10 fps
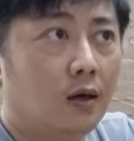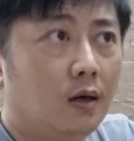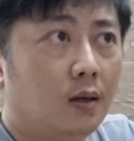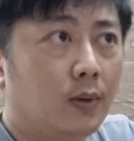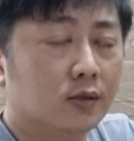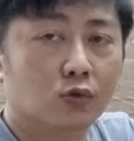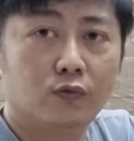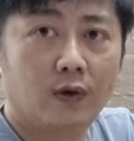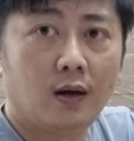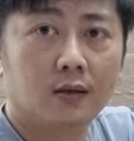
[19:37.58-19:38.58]
Uh, but
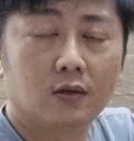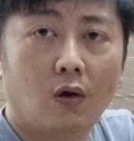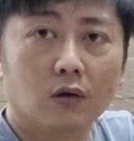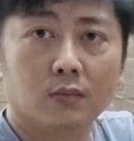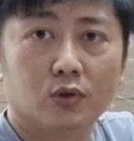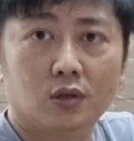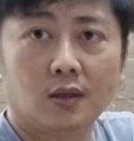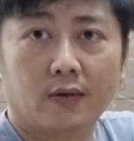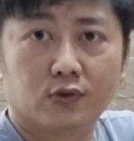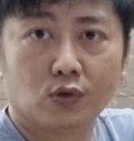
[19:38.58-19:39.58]
so far, all the
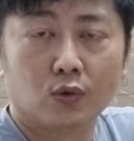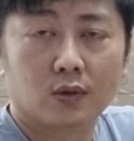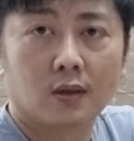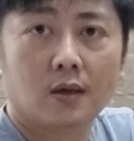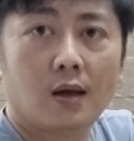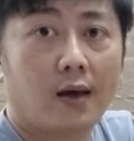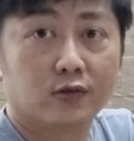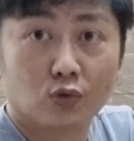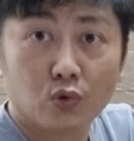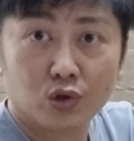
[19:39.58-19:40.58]
machine I've sold
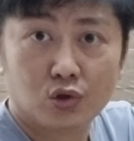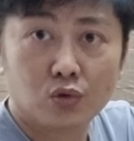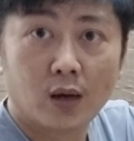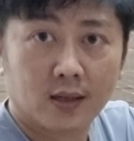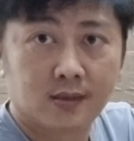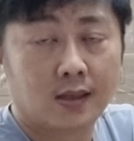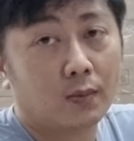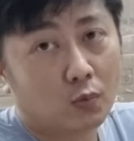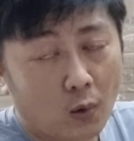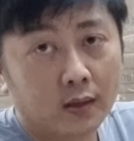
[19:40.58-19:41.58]
has no issue
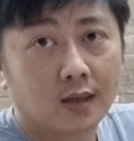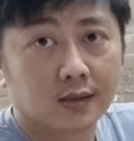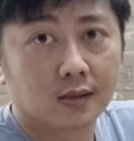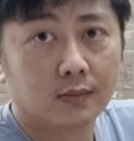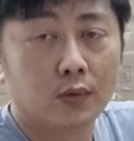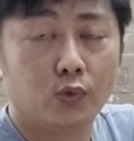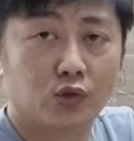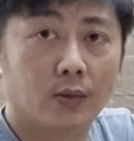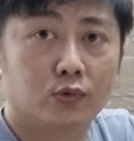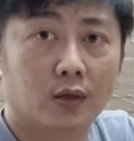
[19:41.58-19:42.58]
except one customer
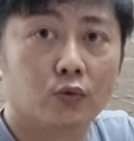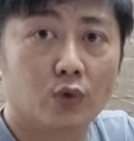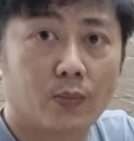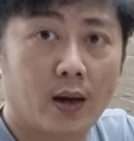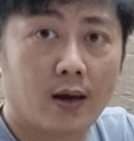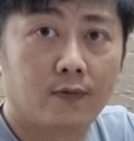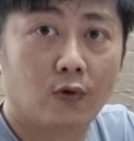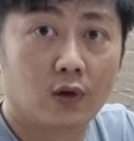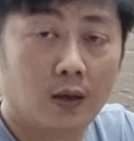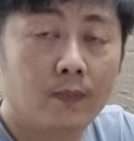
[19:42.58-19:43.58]
which I'm trying to repair
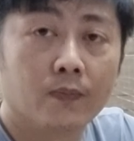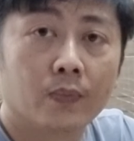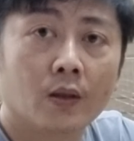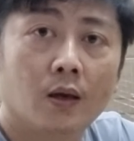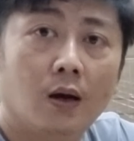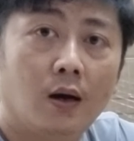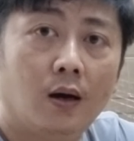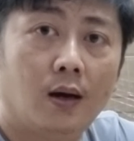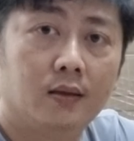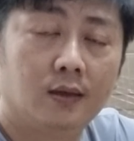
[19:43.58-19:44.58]
for him.
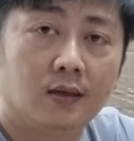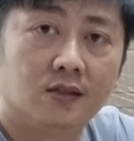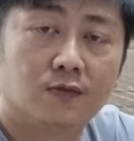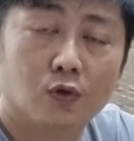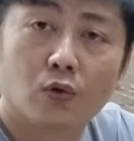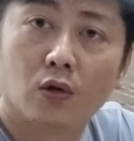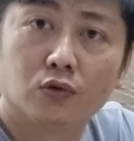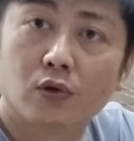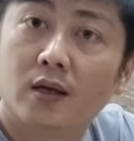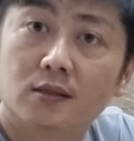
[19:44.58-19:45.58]
Uh, I think his flow
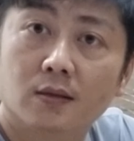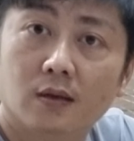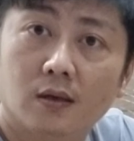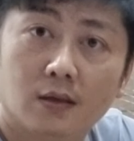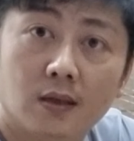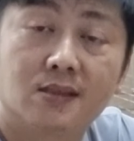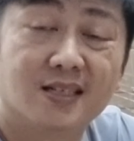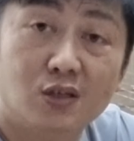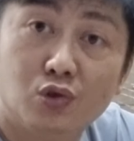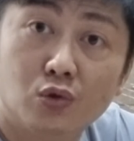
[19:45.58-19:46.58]
control has a has
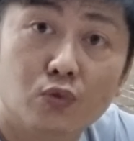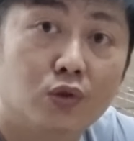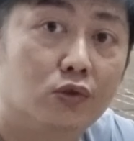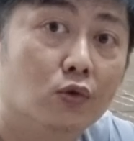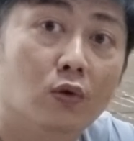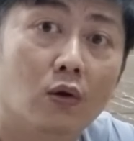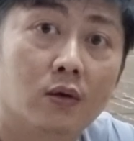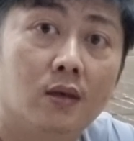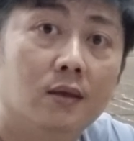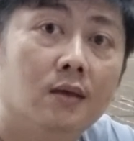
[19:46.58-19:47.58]
an issue which no
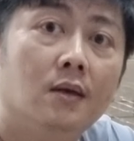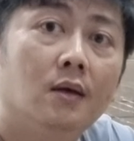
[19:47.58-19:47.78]
longer